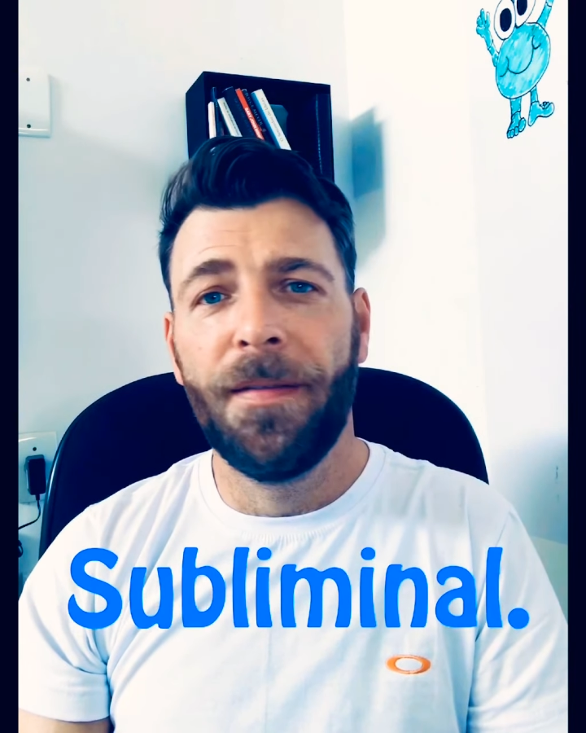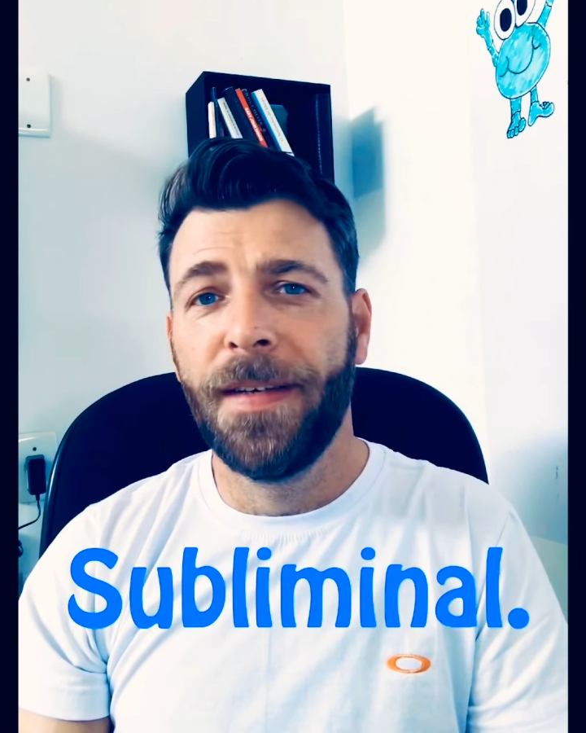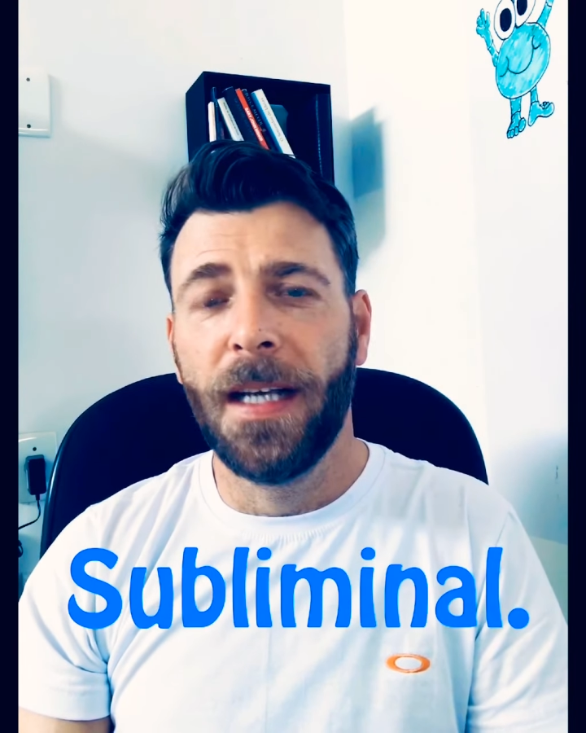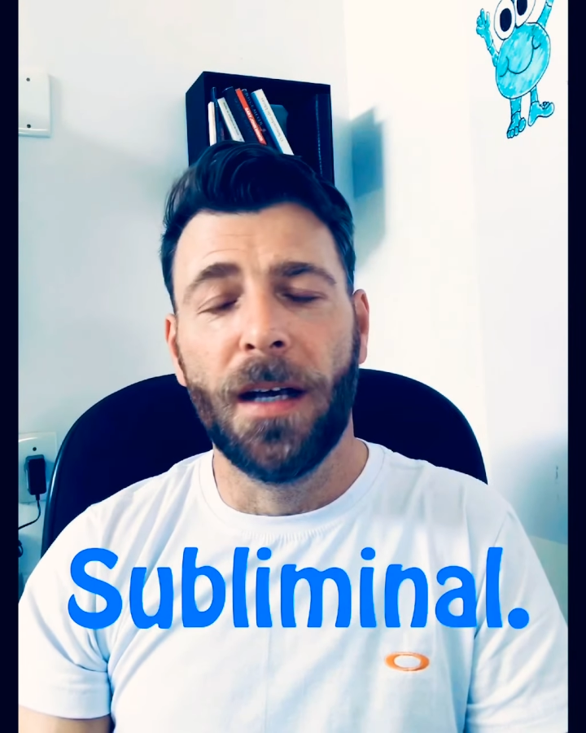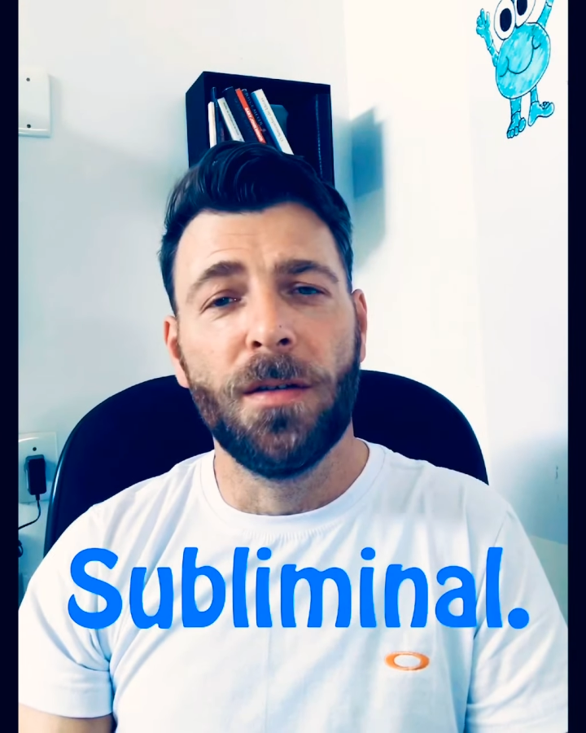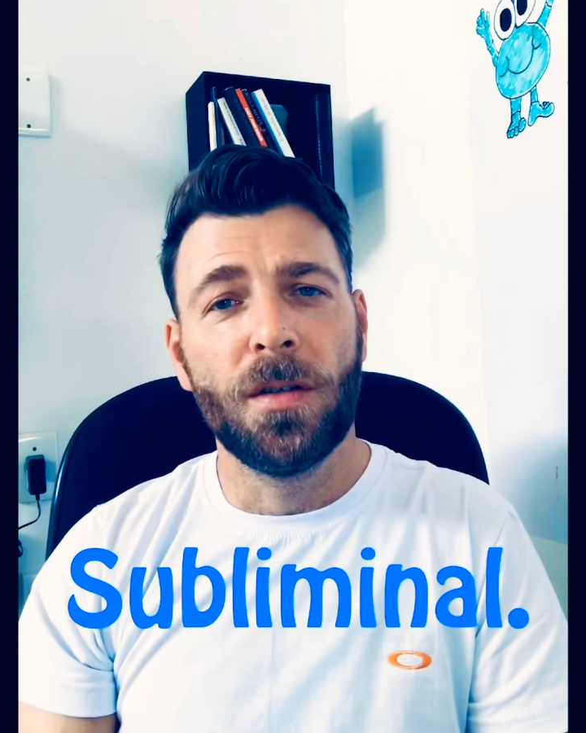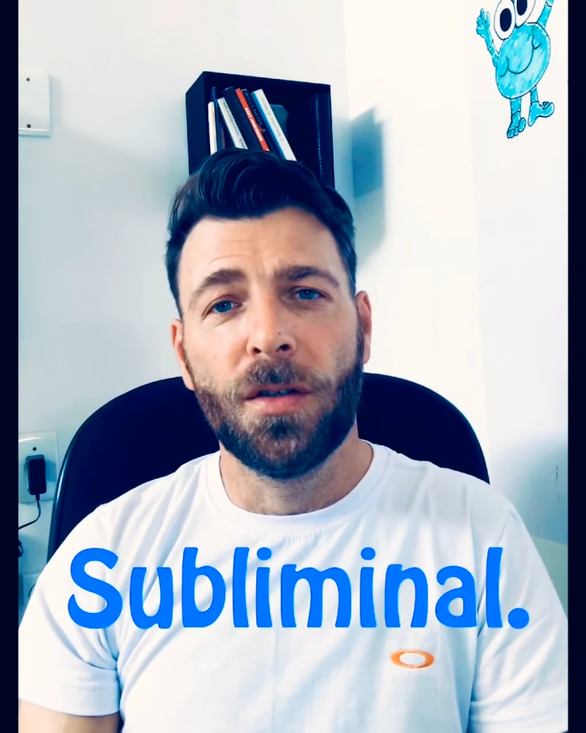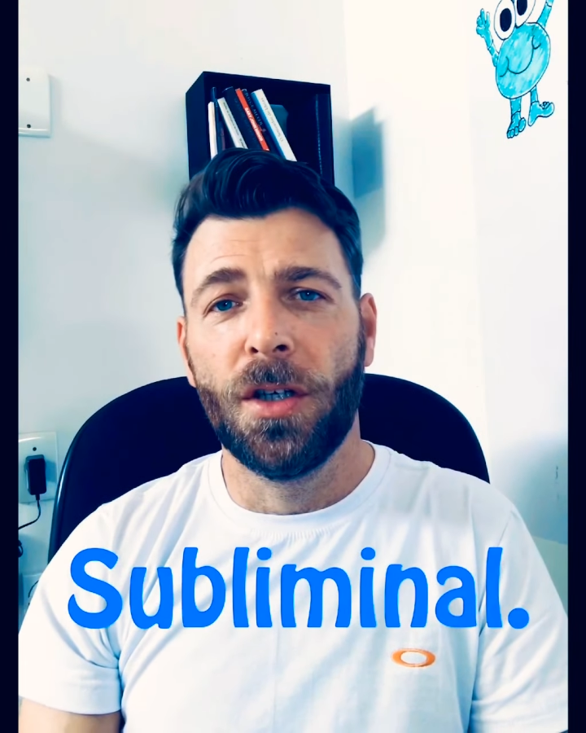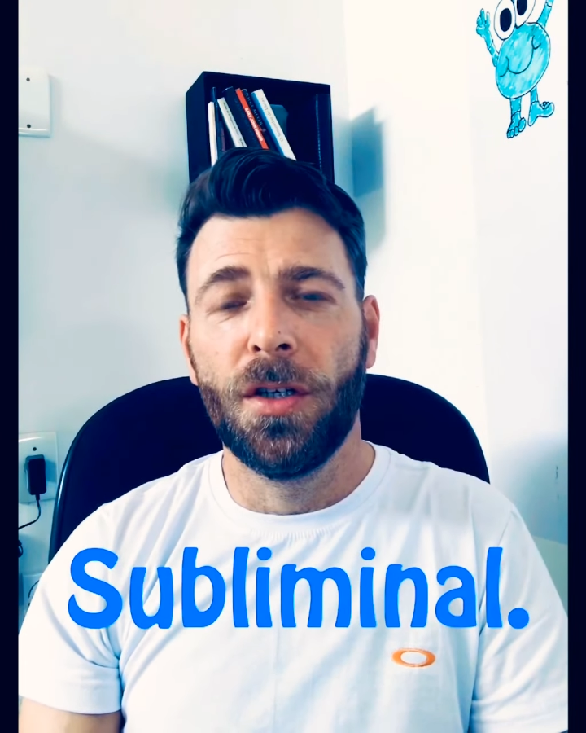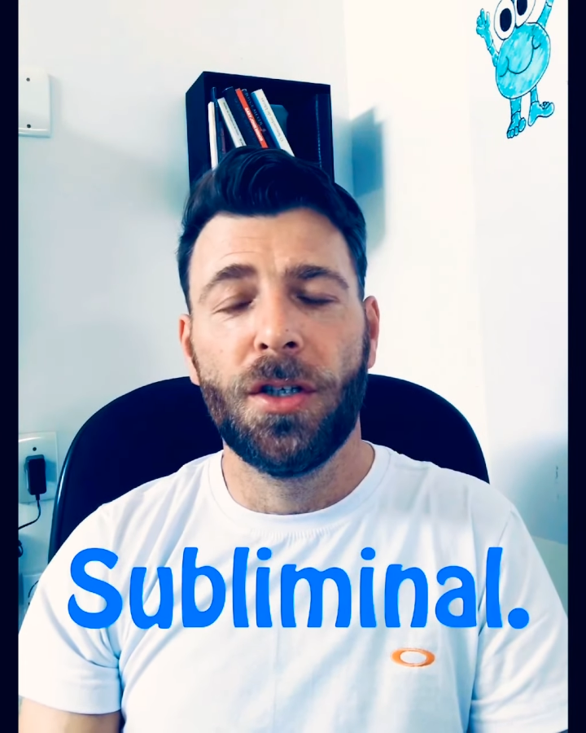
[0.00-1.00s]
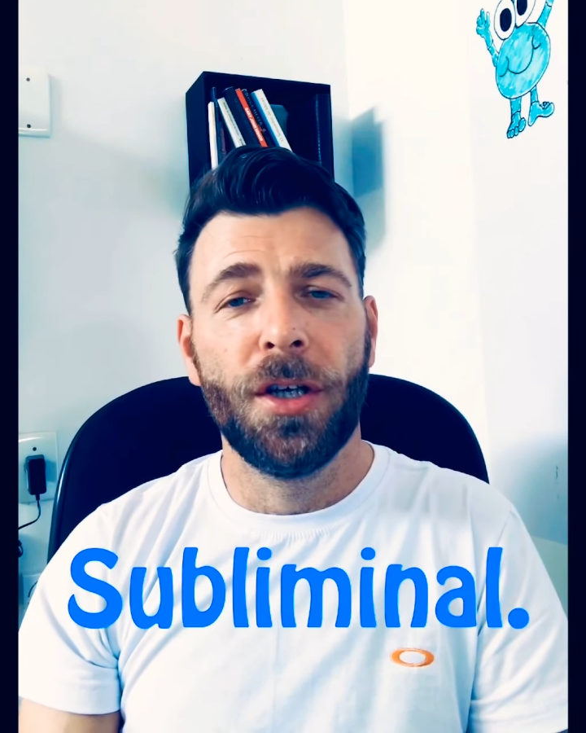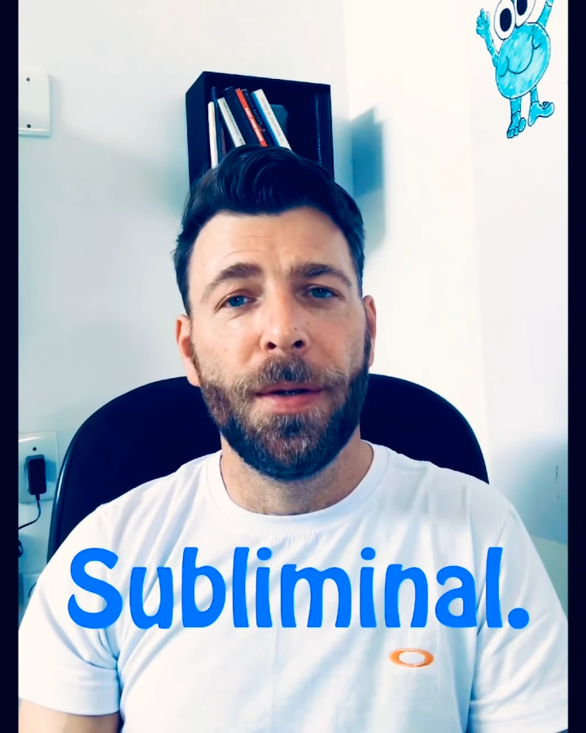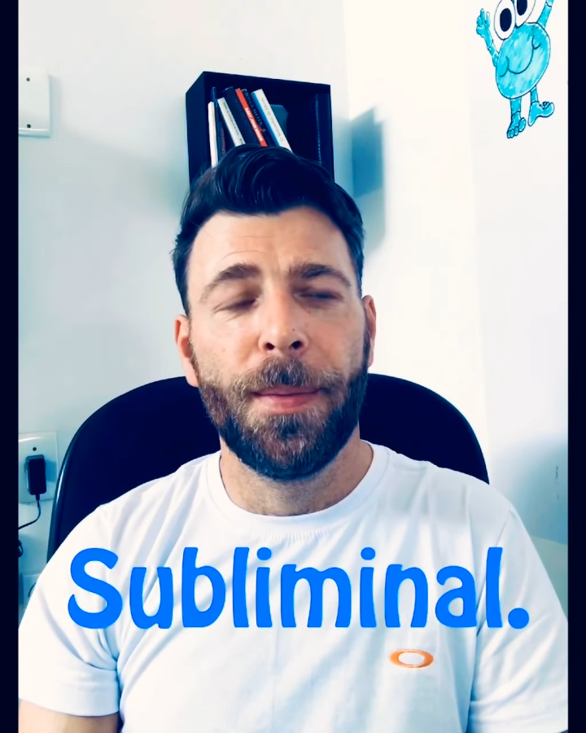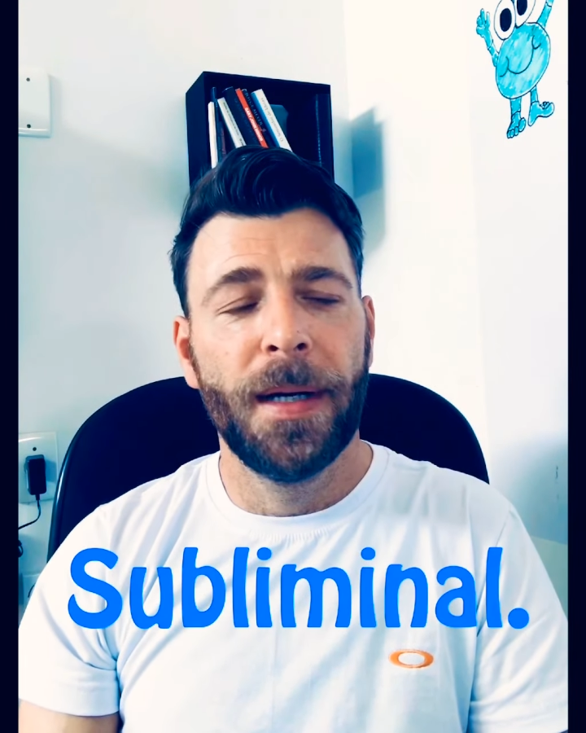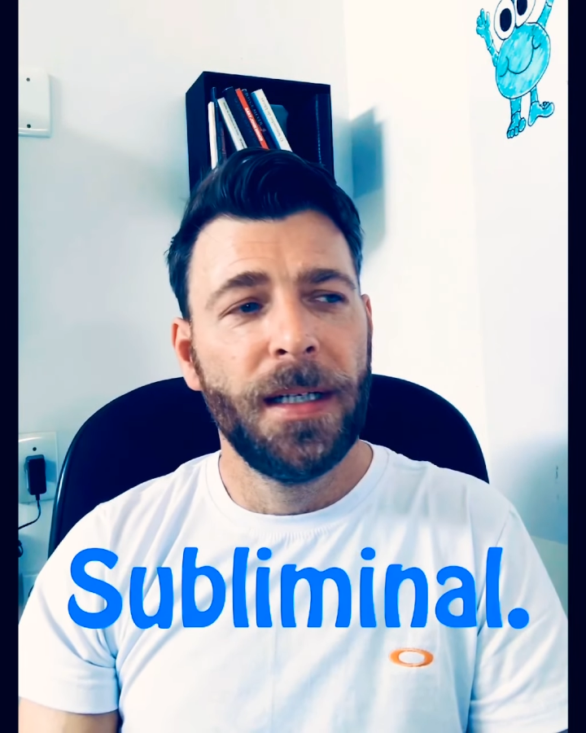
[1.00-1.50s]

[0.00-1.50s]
of videos on YouTube